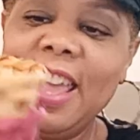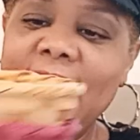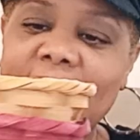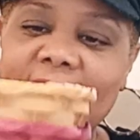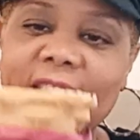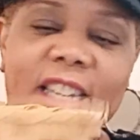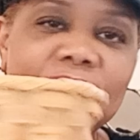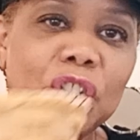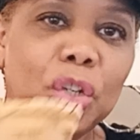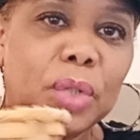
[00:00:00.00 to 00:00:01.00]
And you know,
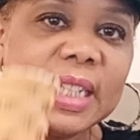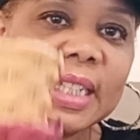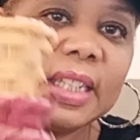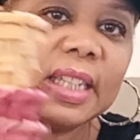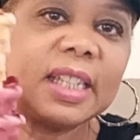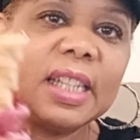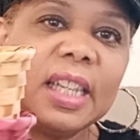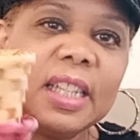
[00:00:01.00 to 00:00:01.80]
and it's